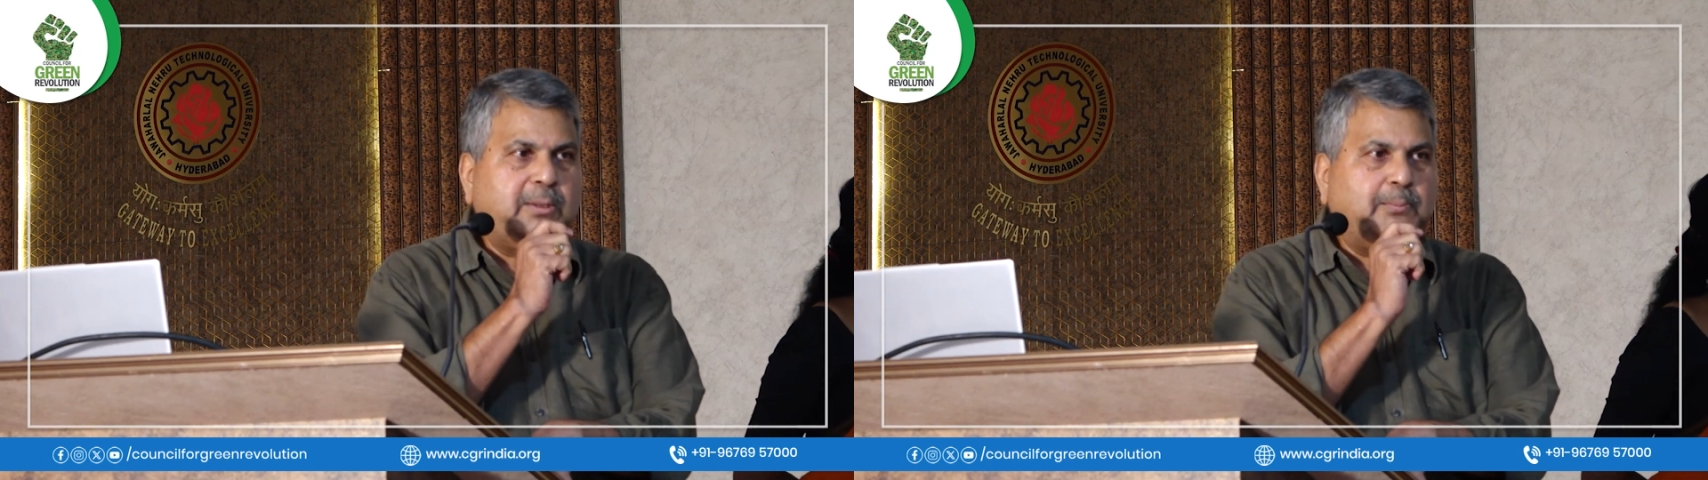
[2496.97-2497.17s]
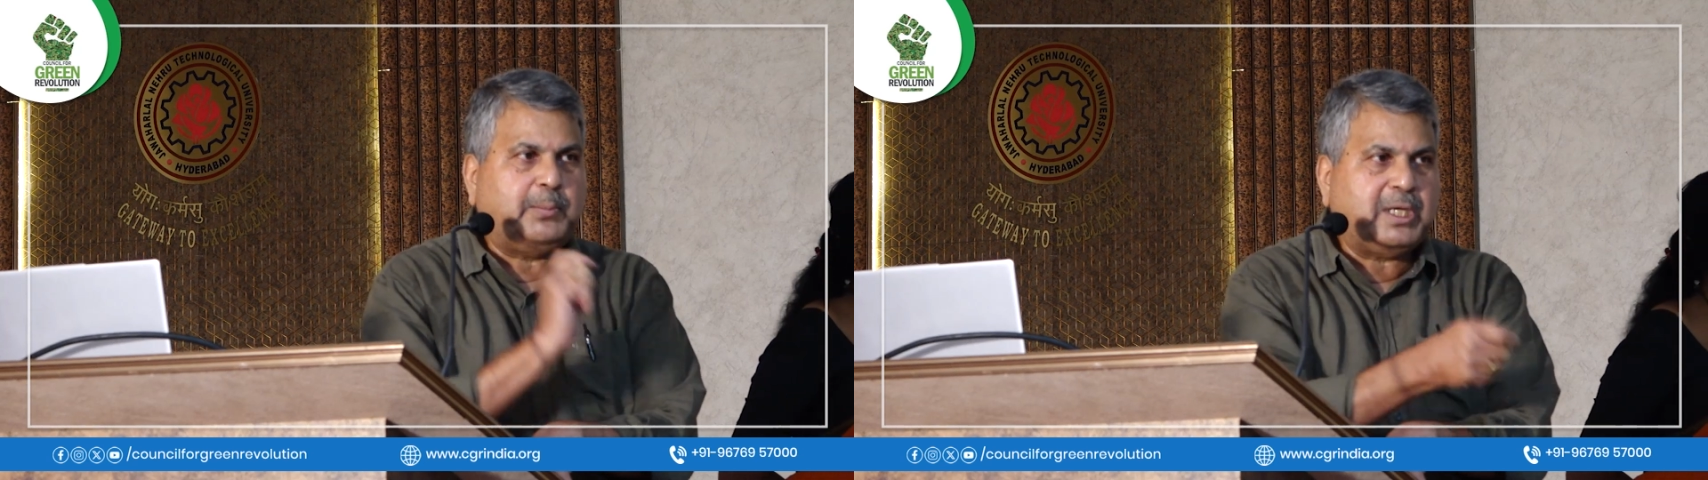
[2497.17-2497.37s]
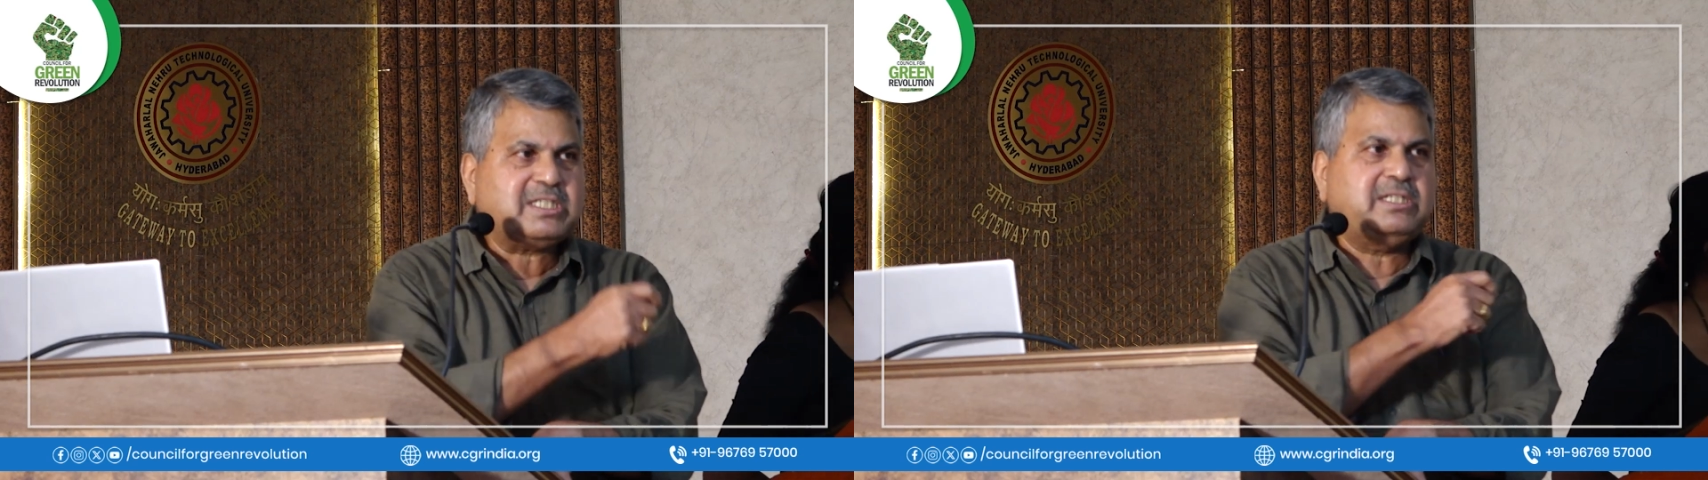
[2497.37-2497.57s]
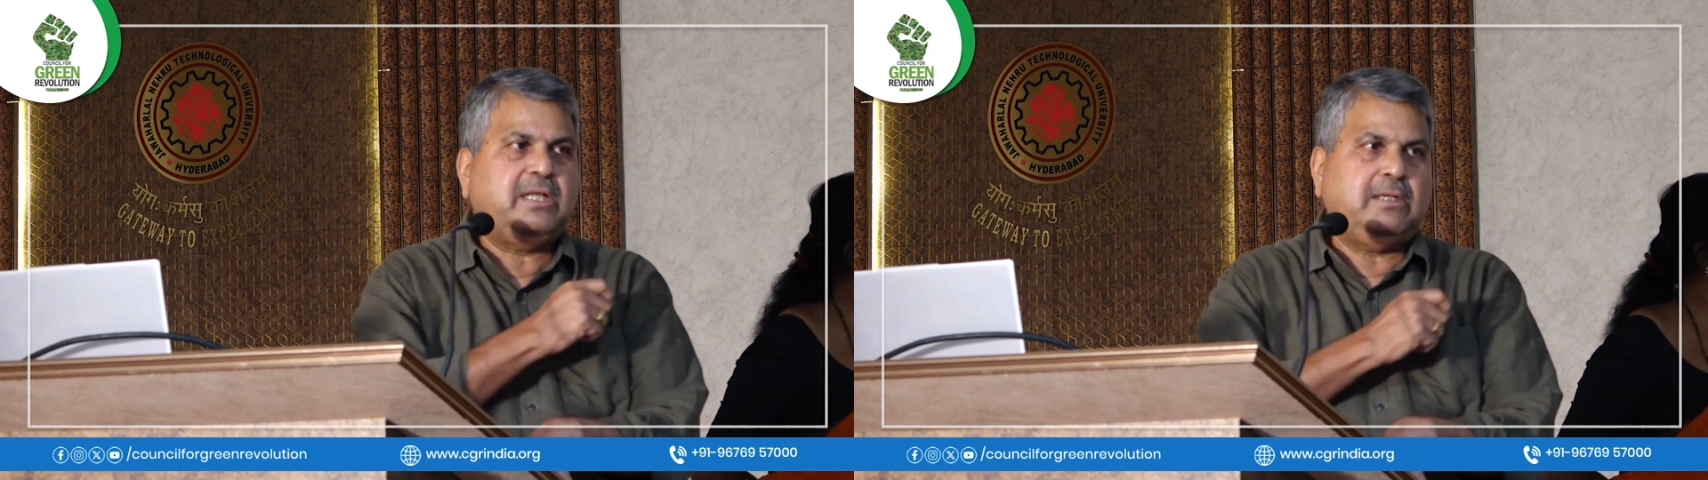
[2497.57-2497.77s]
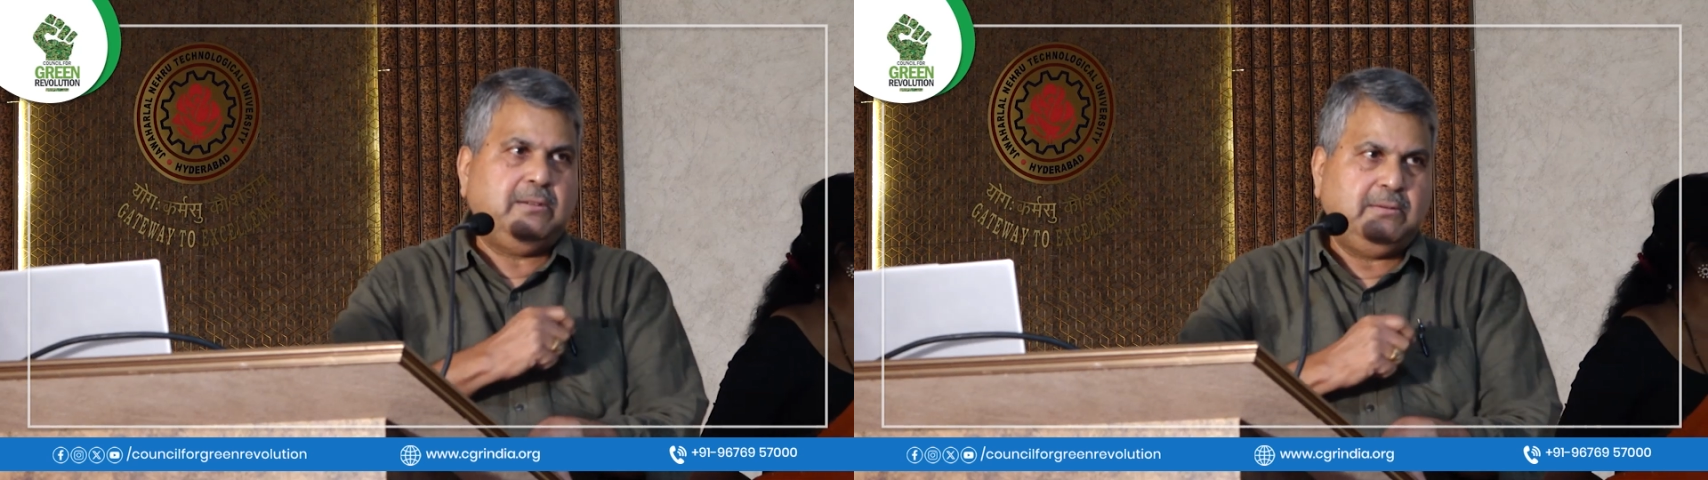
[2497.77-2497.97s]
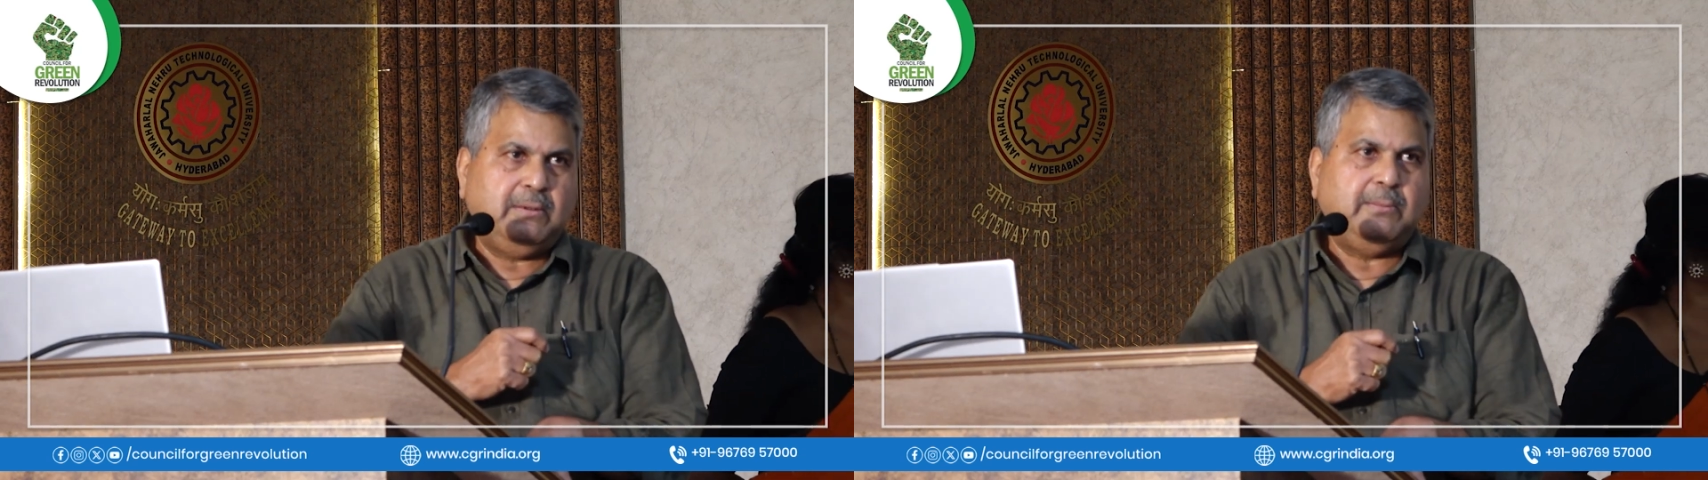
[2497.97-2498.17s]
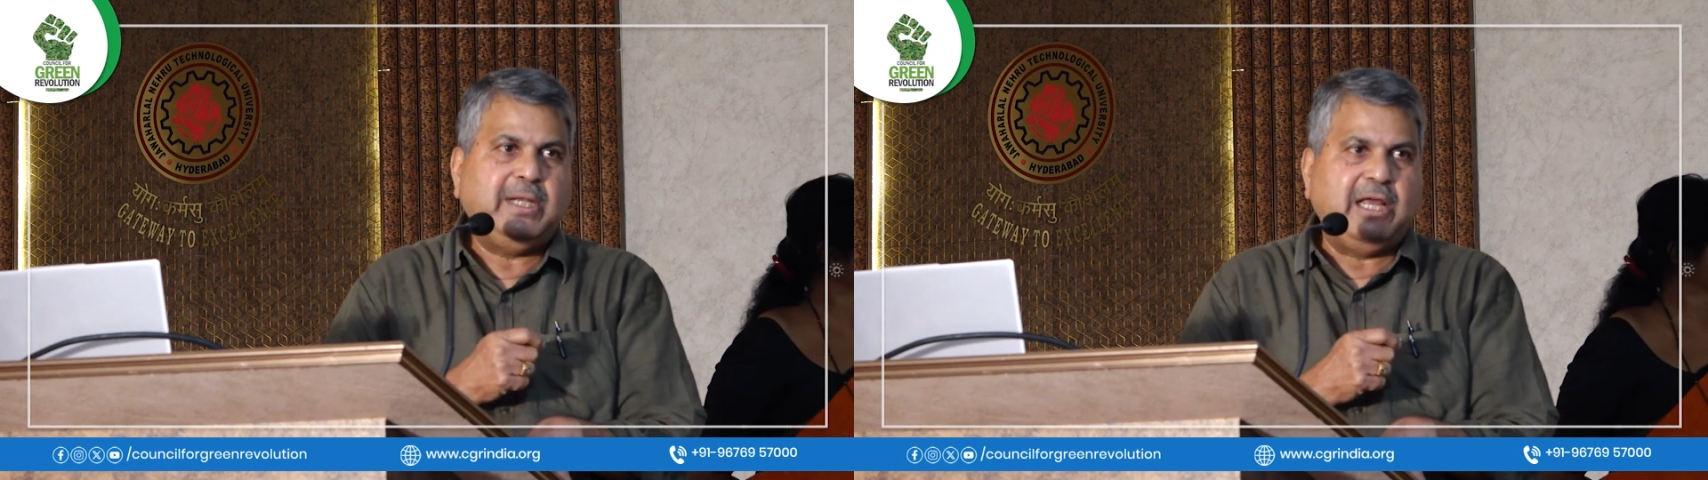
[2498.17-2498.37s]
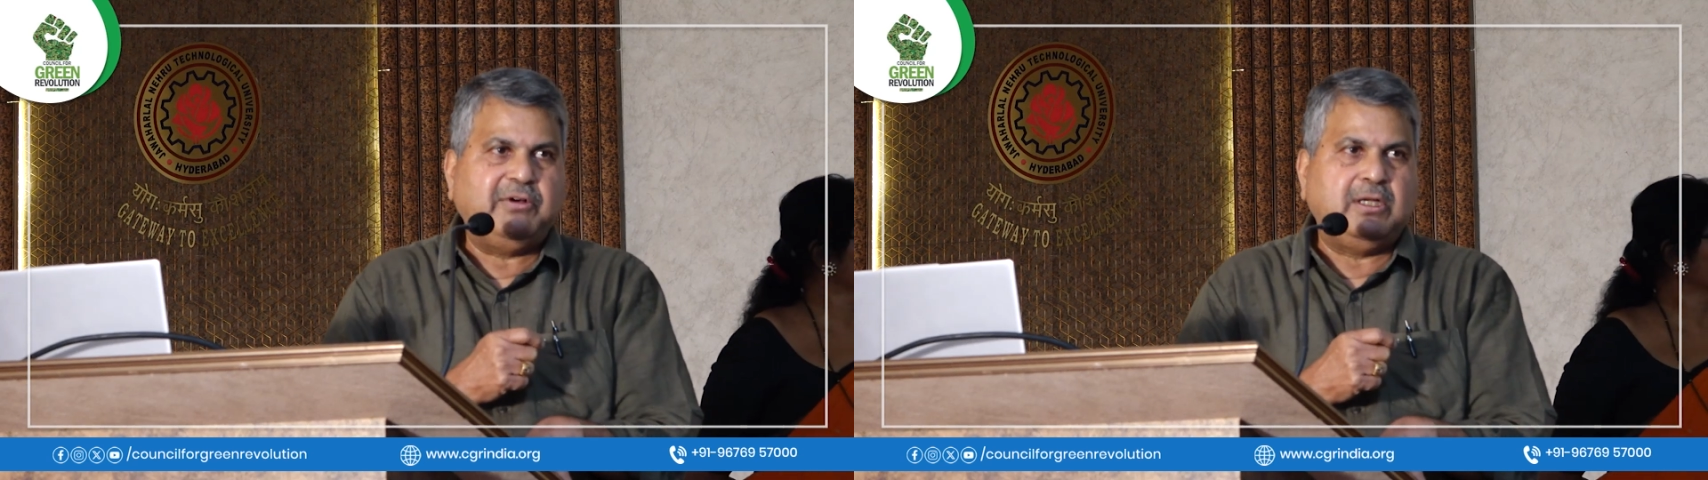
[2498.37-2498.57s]
it personal
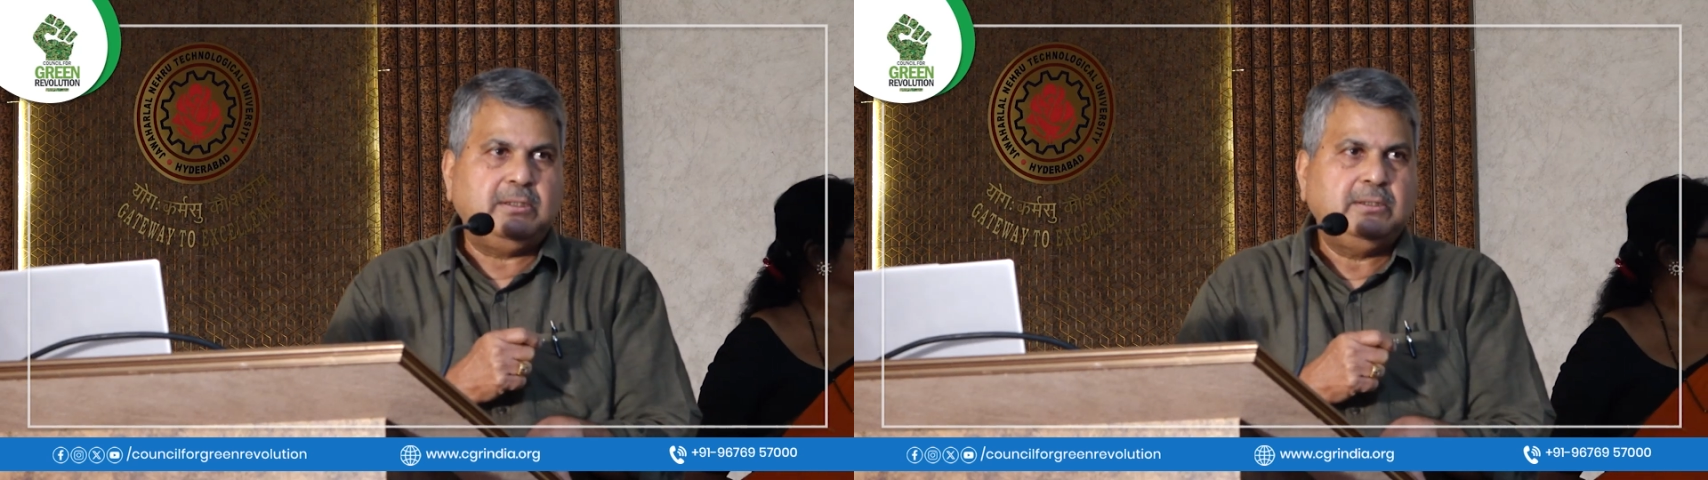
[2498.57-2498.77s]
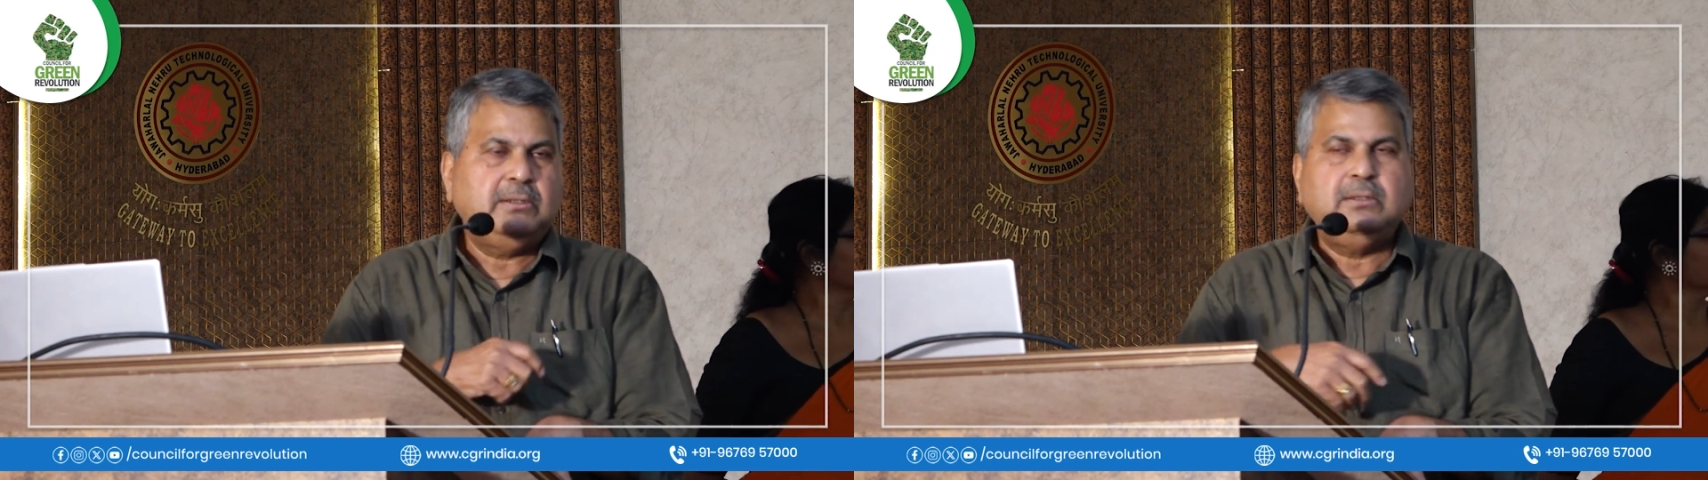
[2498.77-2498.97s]
level,